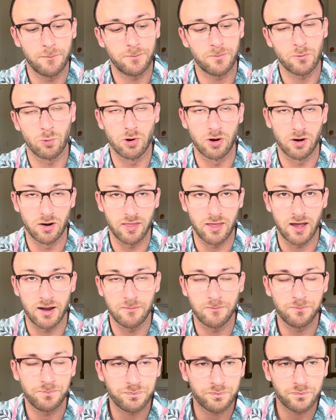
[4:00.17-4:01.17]
were then.
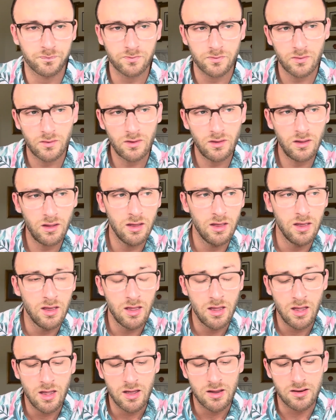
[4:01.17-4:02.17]

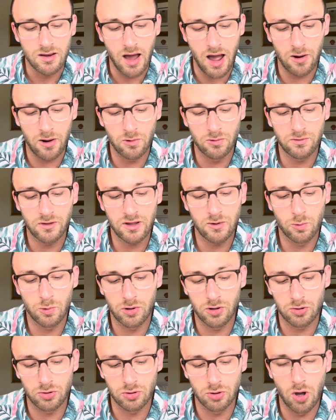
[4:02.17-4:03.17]
Not only
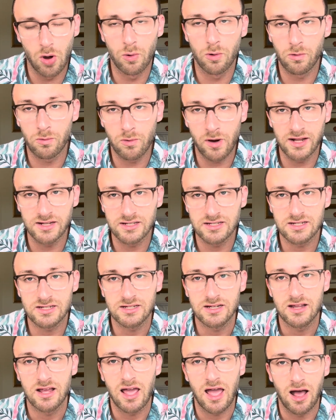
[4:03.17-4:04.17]
were lower rates
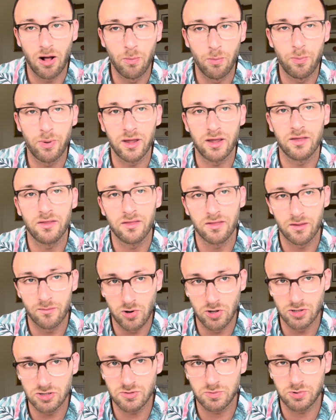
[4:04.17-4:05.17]
helping the
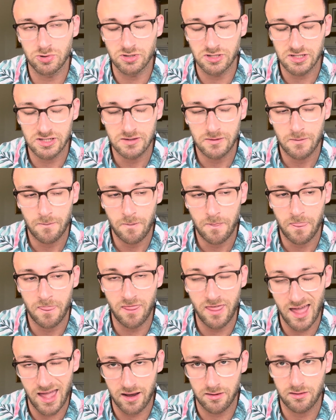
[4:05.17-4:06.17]
multiples
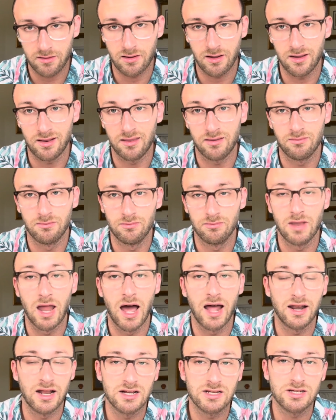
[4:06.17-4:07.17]
then and
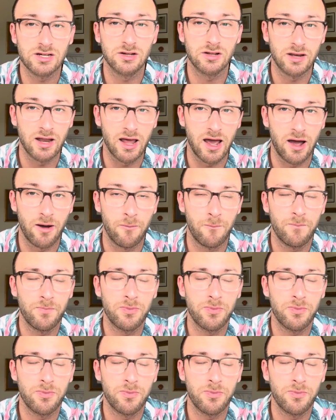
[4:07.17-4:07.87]
not necessarily now,